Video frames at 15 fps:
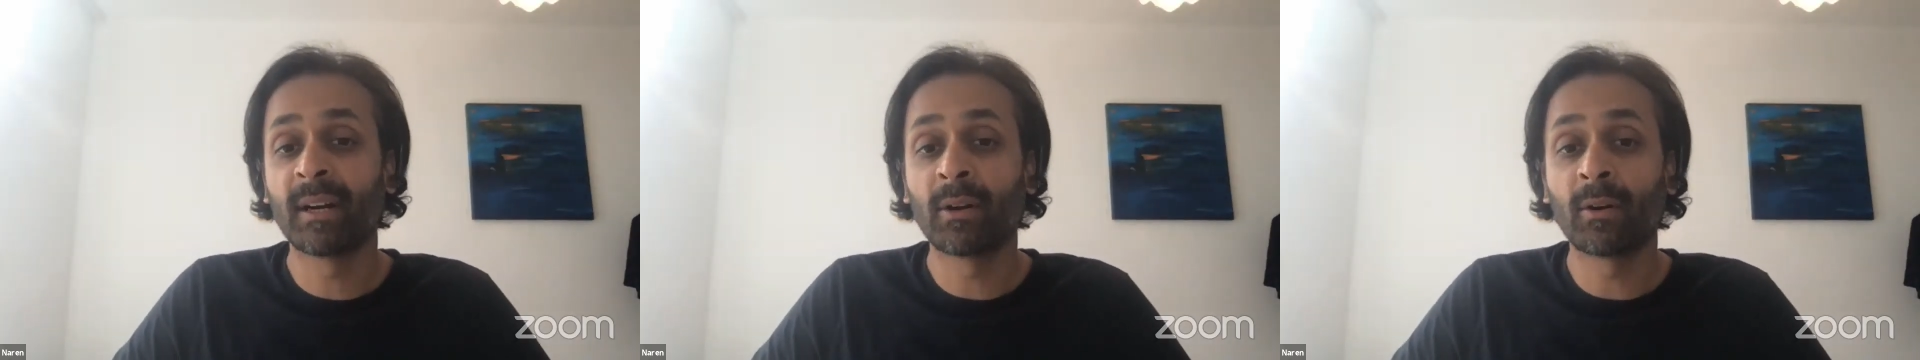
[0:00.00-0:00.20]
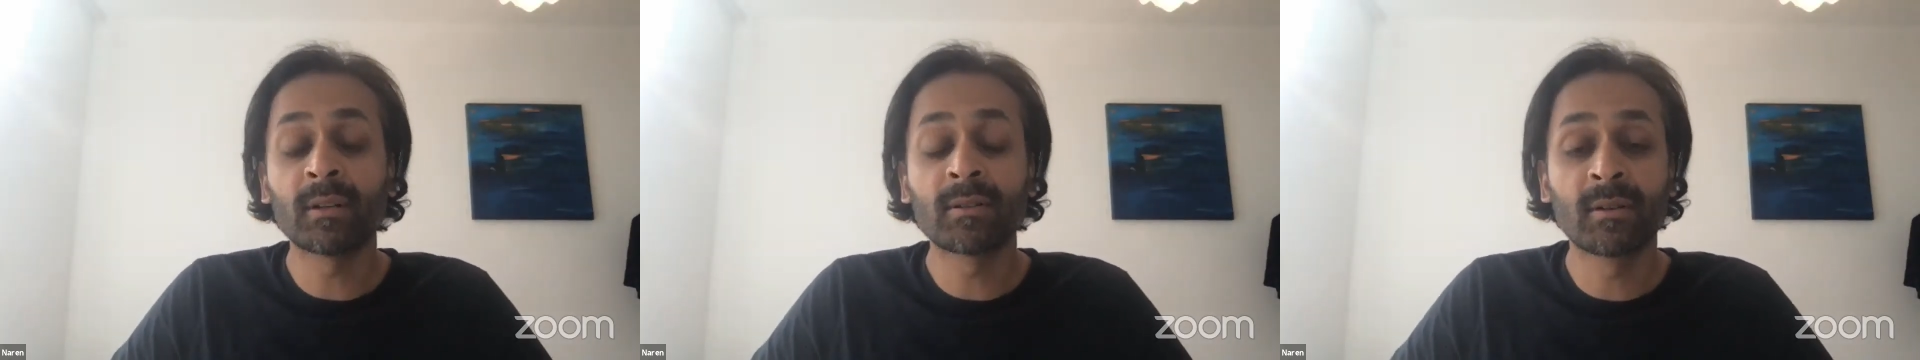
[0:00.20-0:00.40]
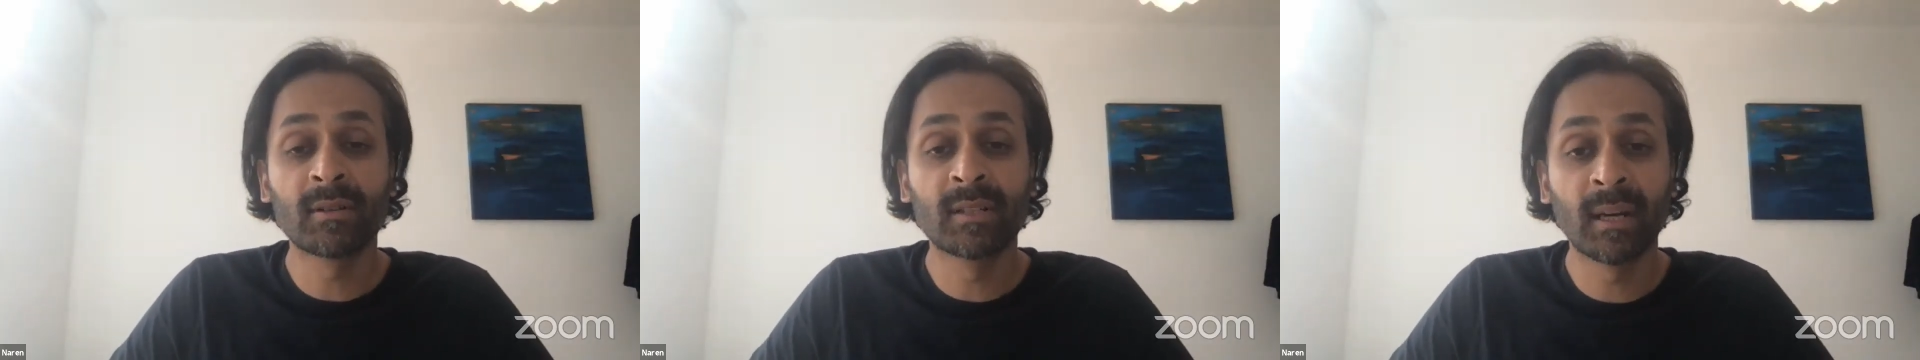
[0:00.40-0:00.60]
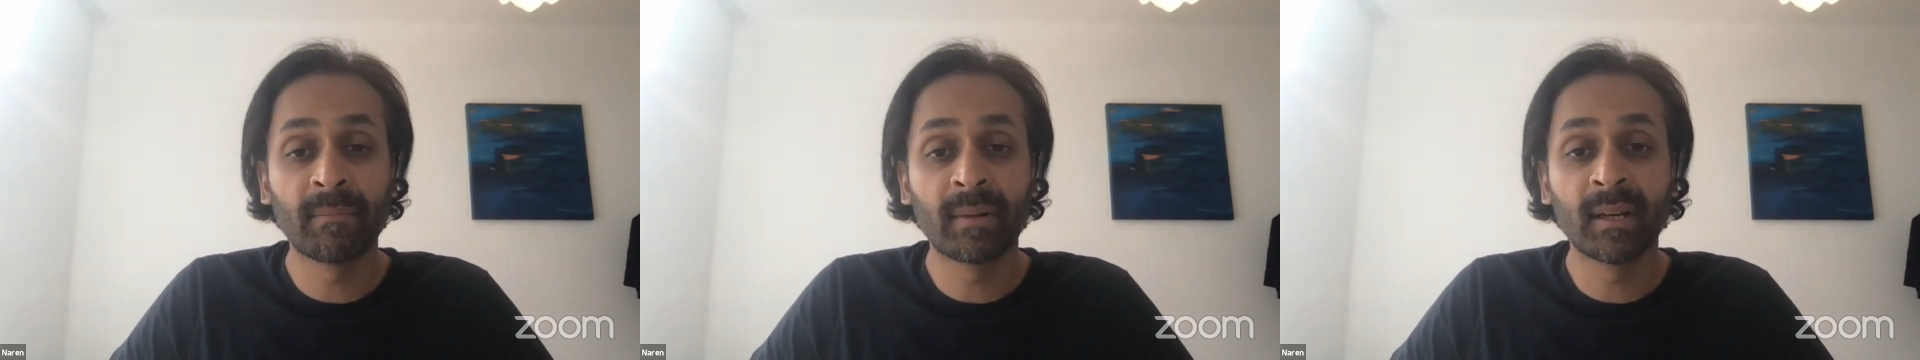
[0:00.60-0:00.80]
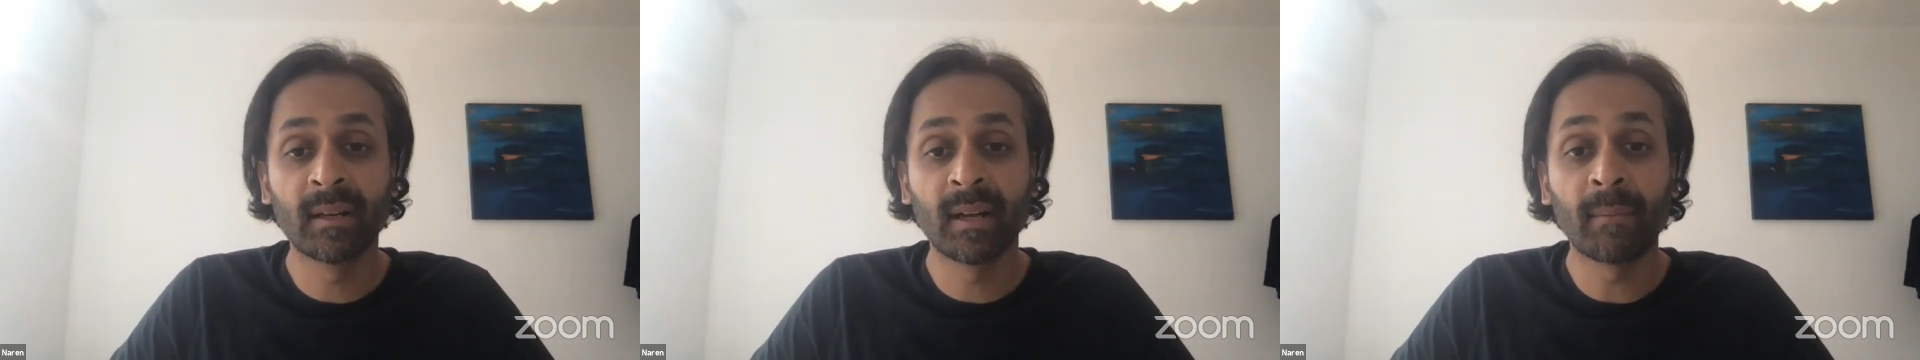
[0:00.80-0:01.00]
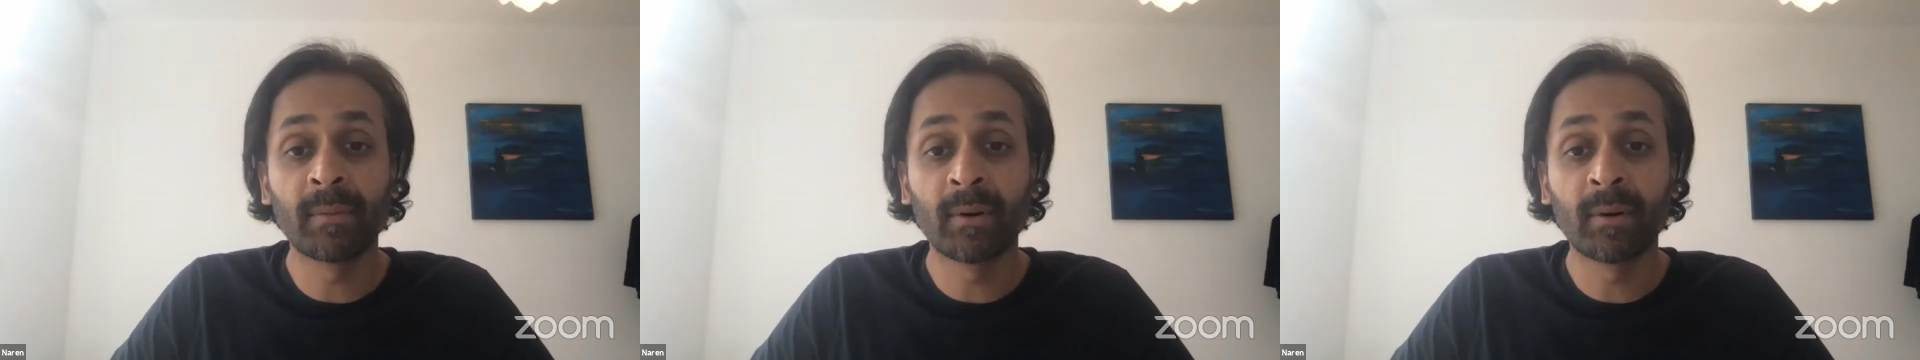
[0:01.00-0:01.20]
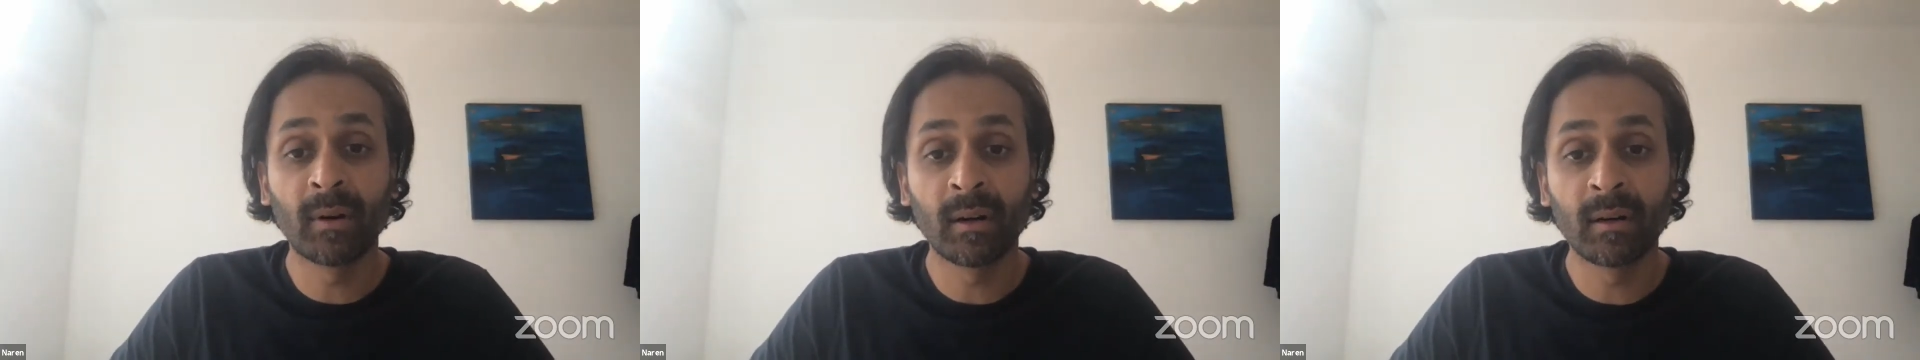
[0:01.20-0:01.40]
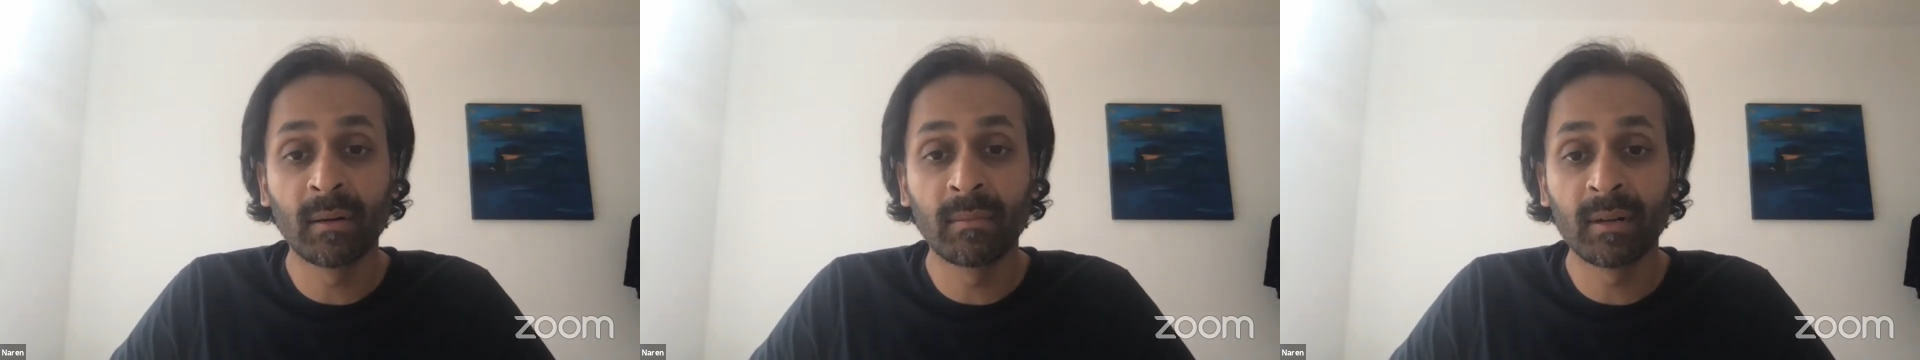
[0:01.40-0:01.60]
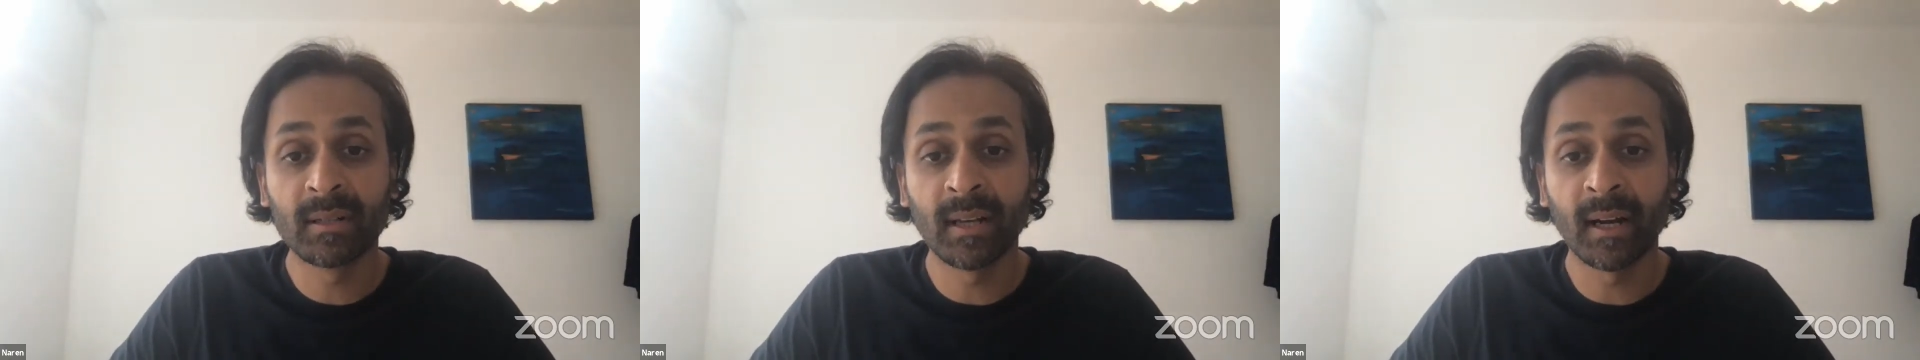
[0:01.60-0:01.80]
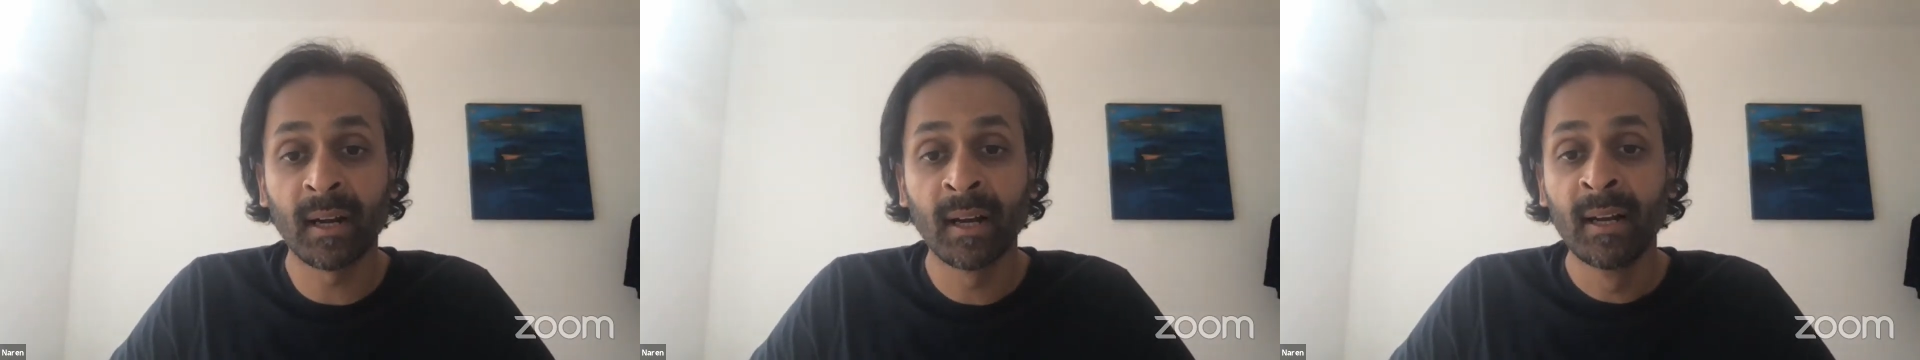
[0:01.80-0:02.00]
also chipped in up to
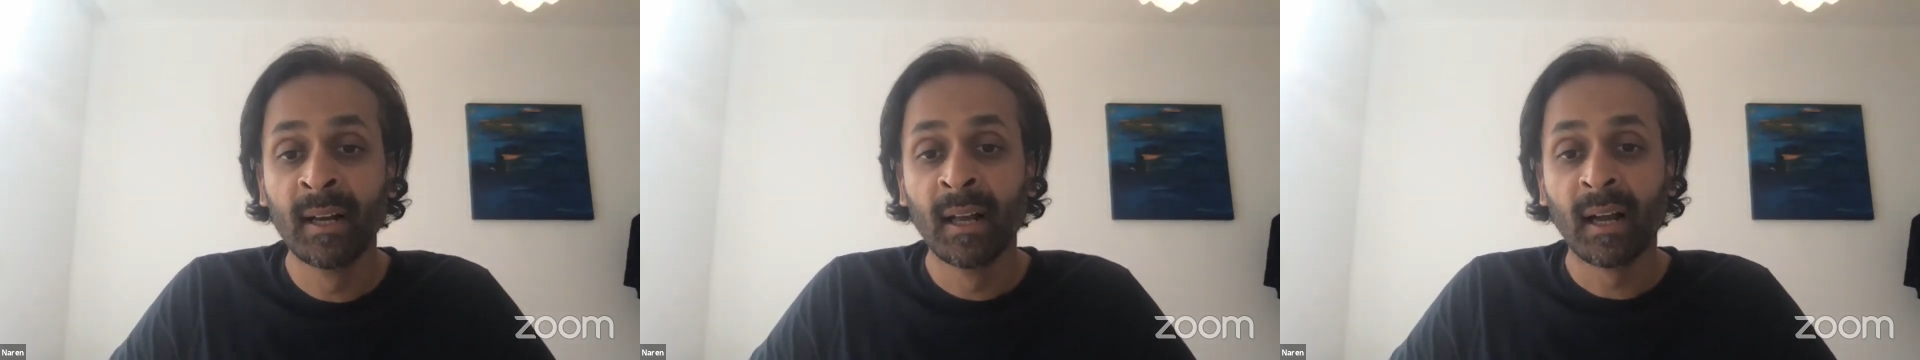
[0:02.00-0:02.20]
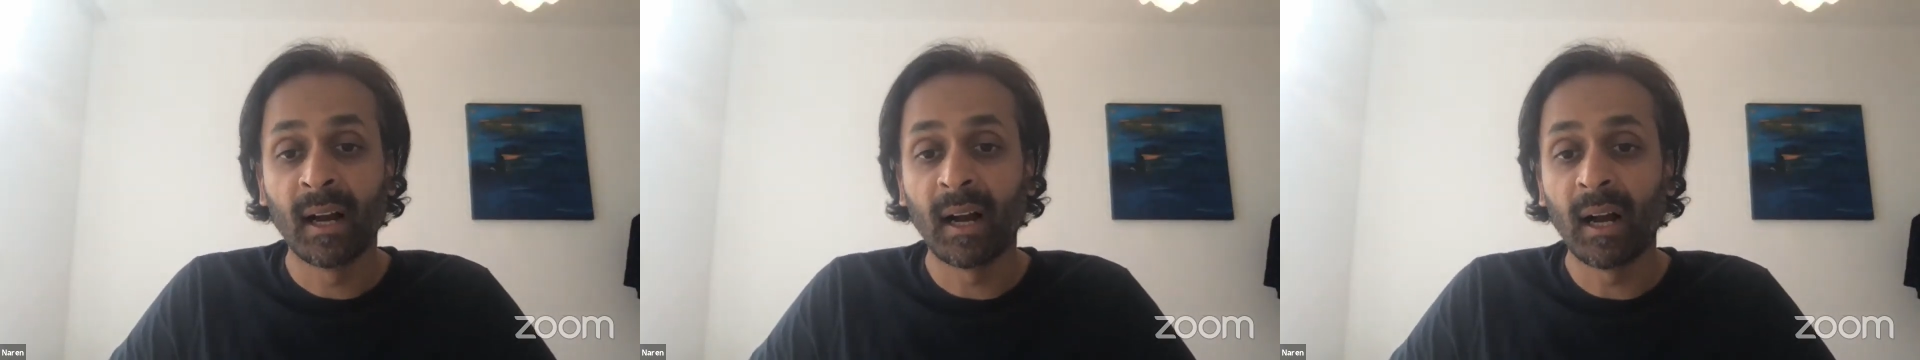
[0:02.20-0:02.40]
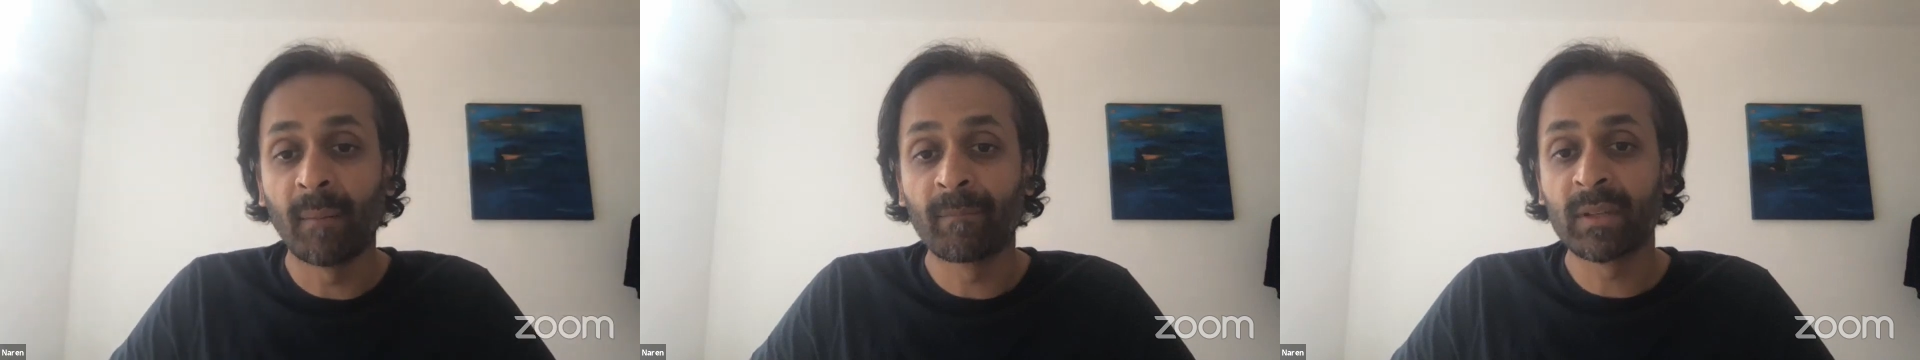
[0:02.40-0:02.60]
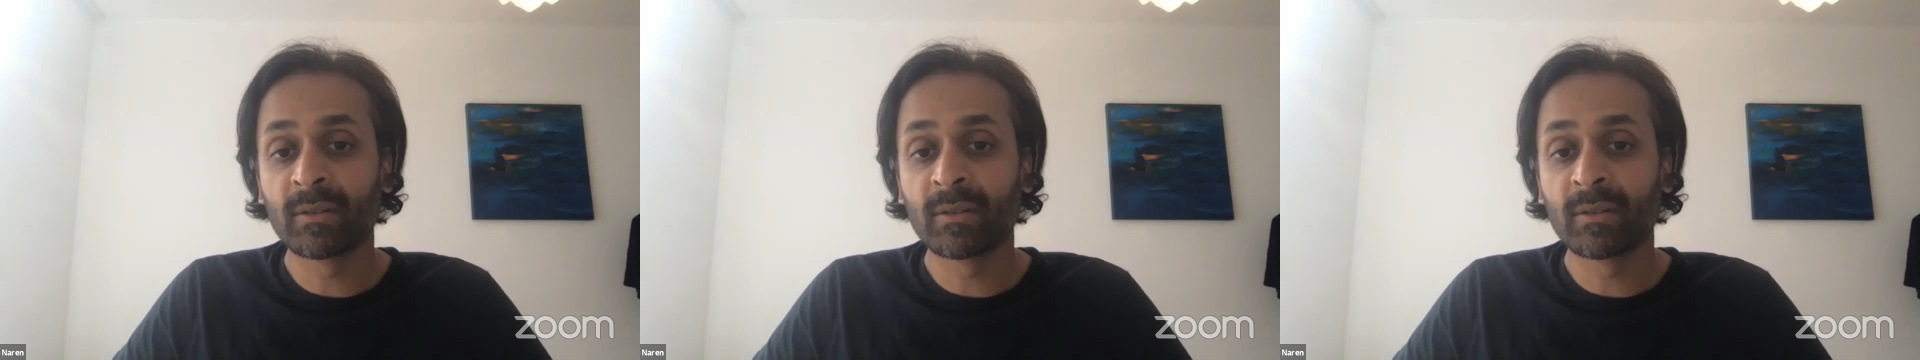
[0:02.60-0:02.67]
100%.